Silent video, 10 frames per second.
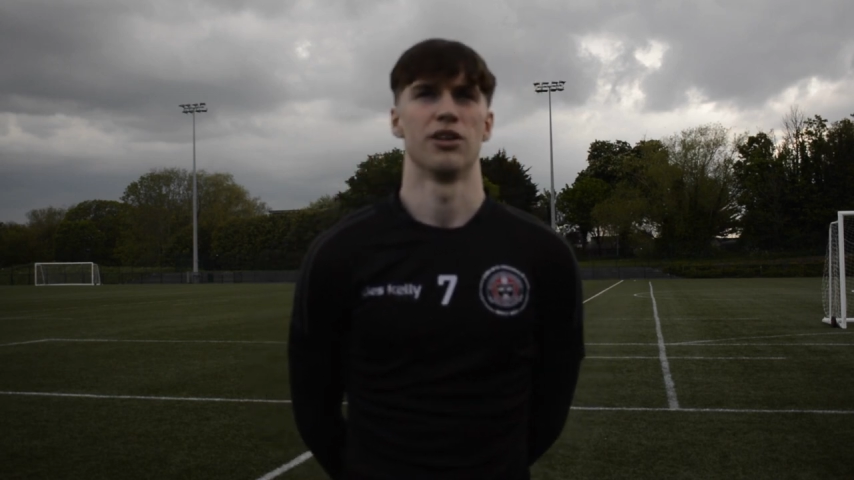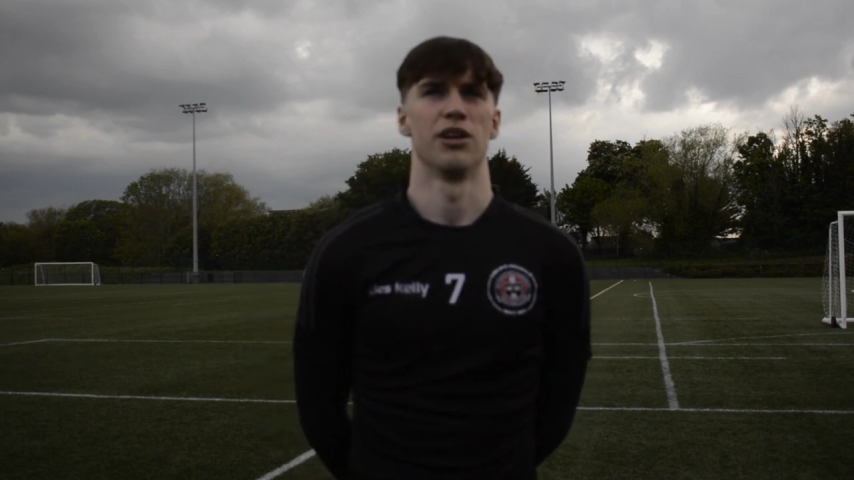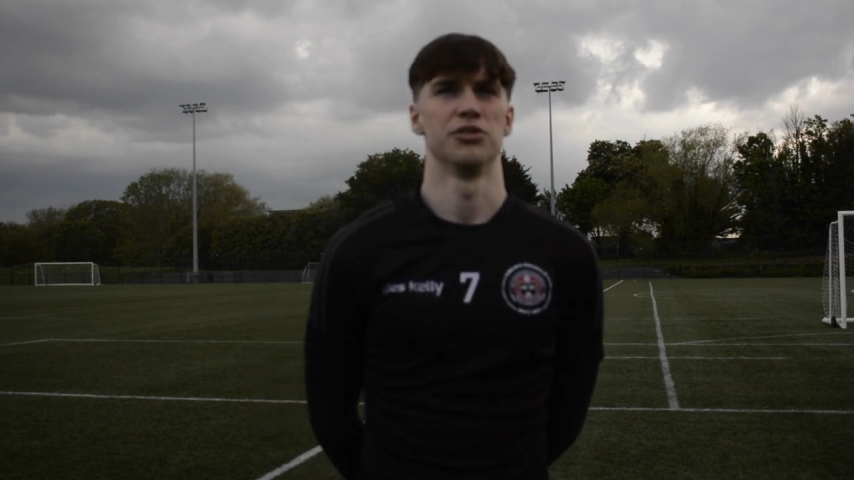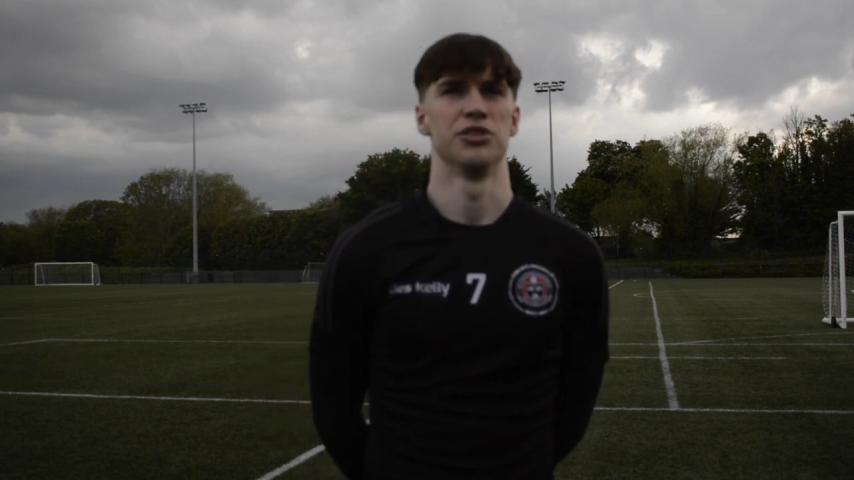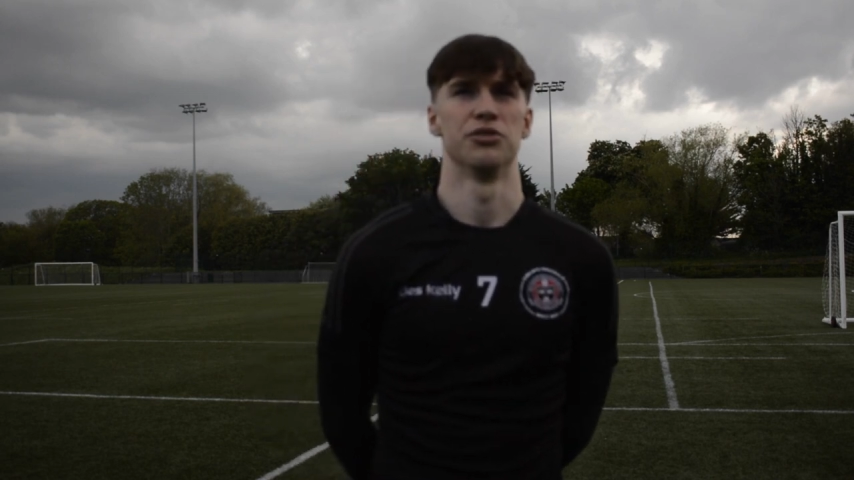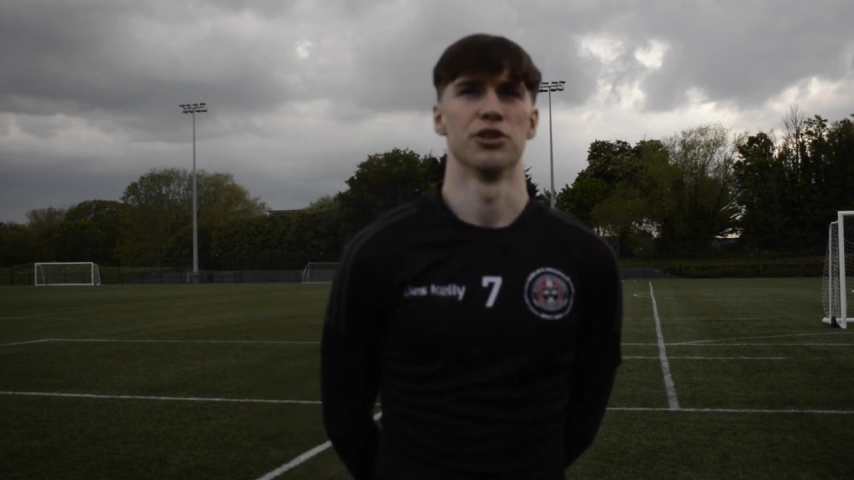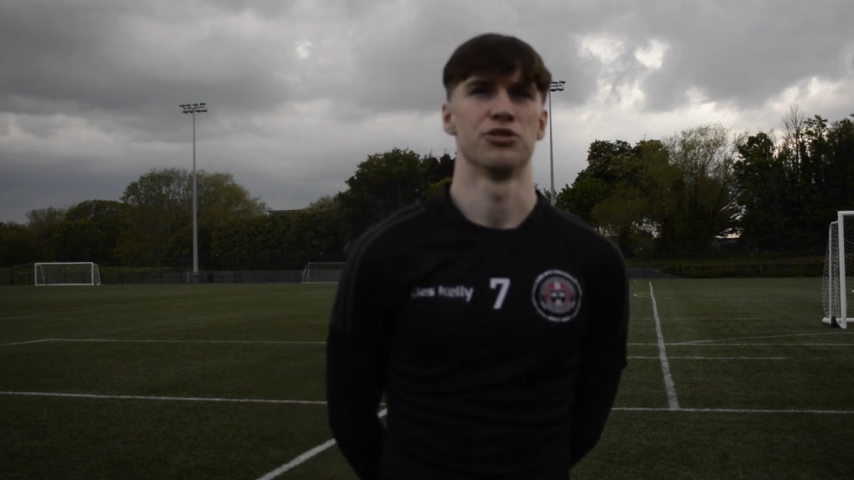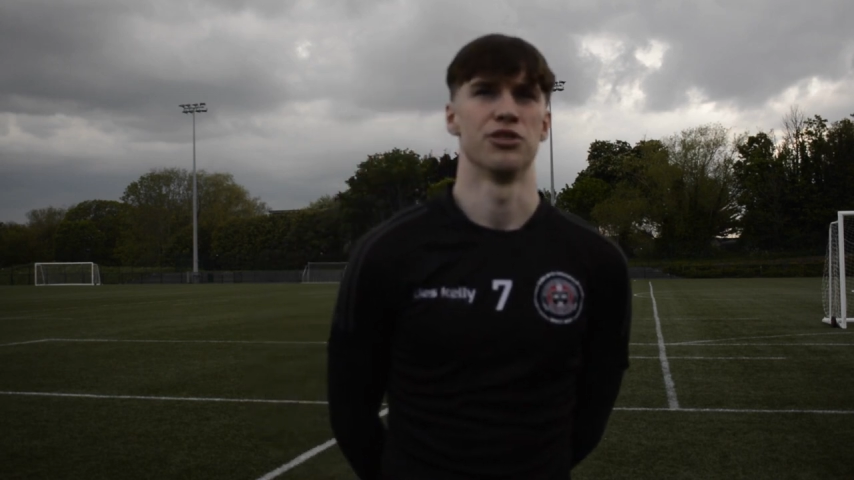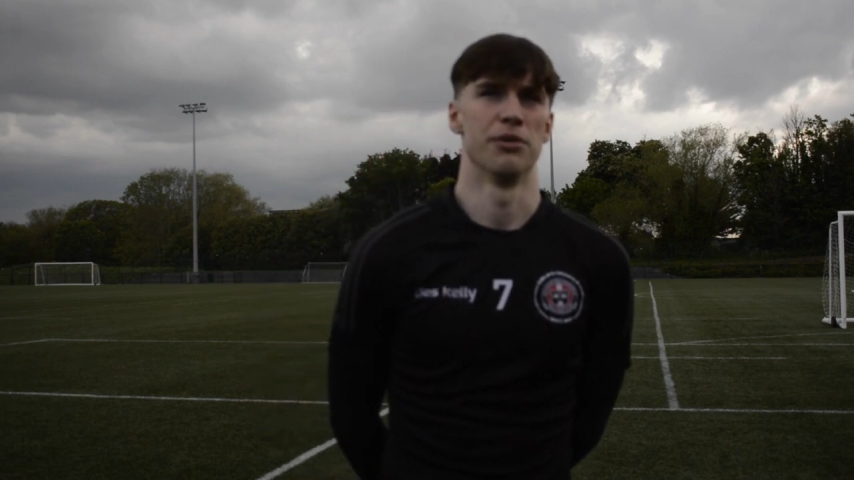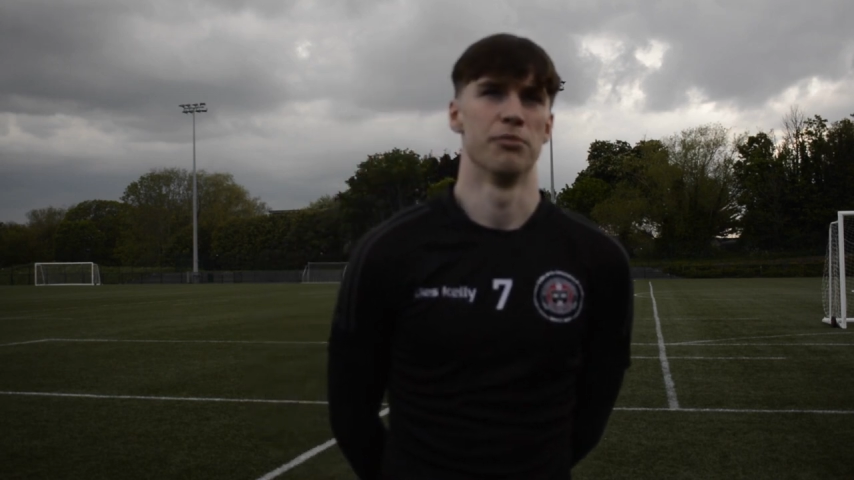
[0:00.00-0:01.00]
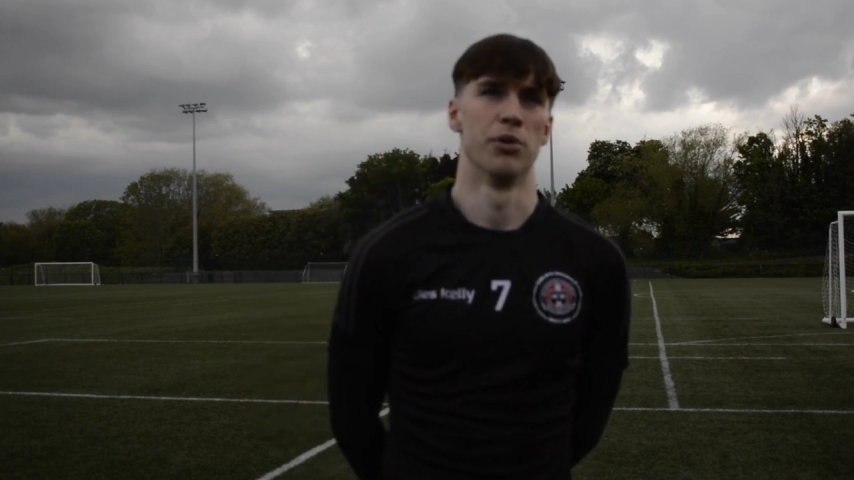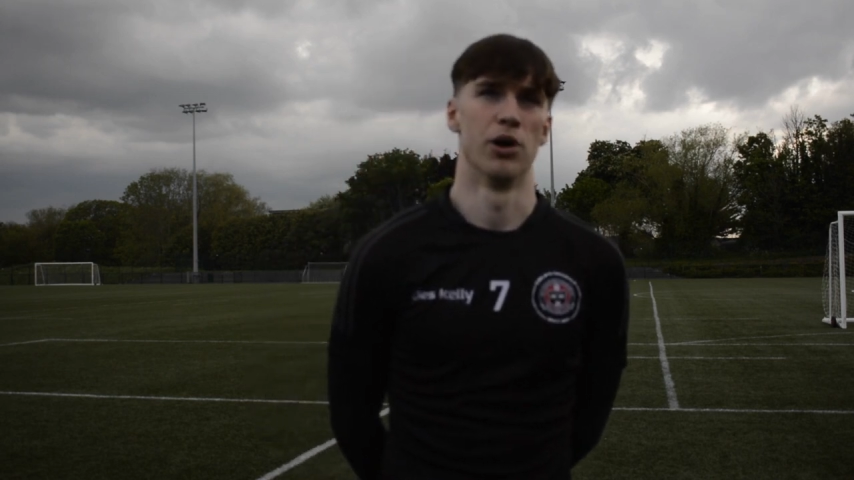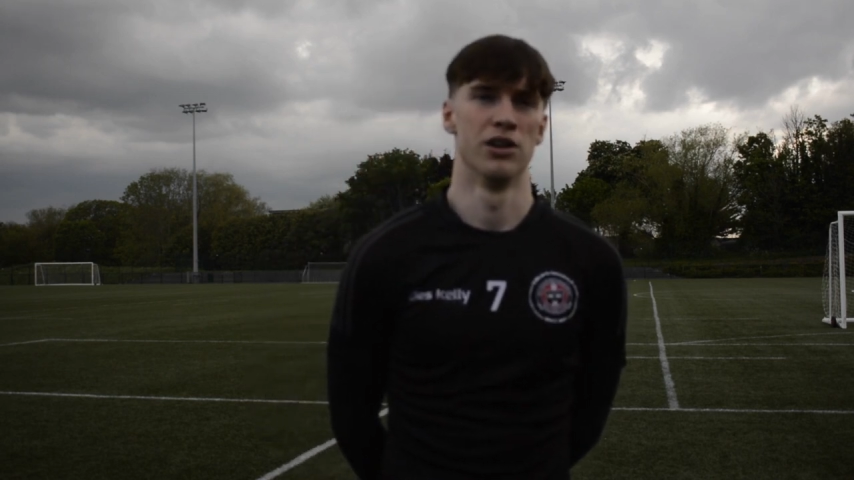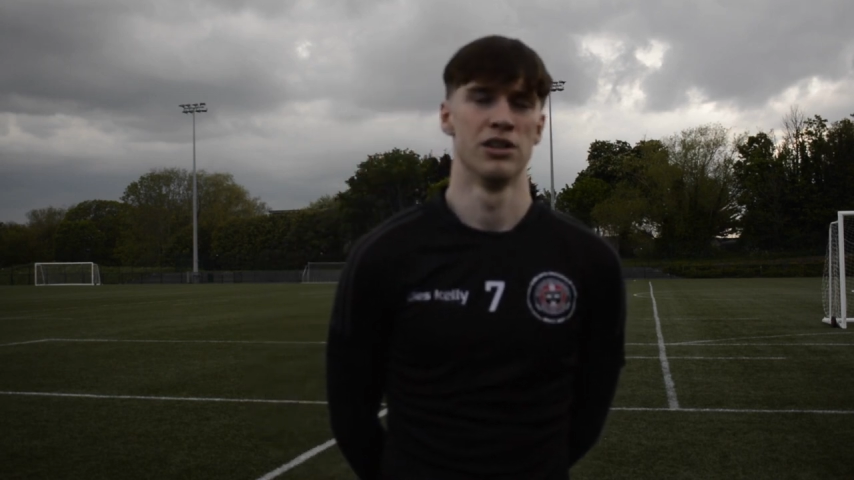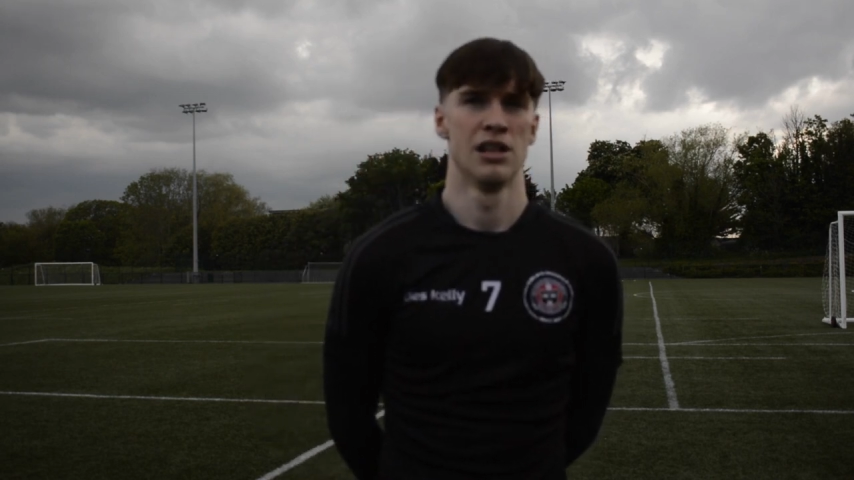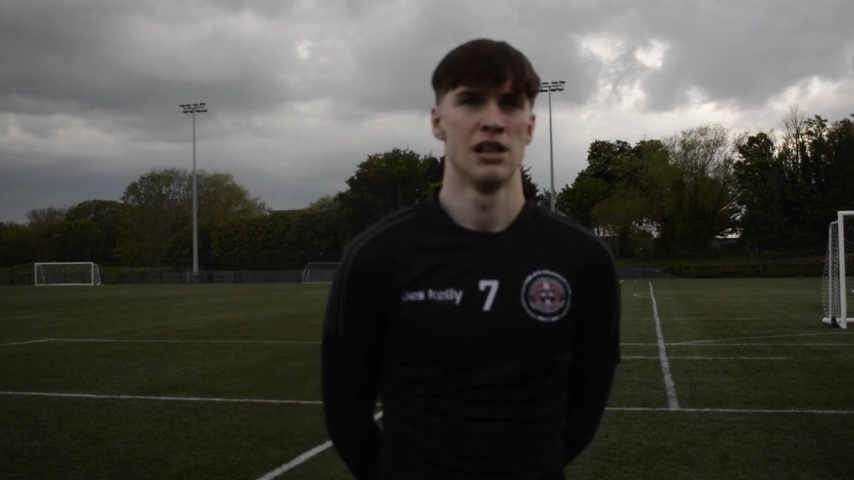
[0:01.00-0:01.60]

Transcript: obviously frustrating, but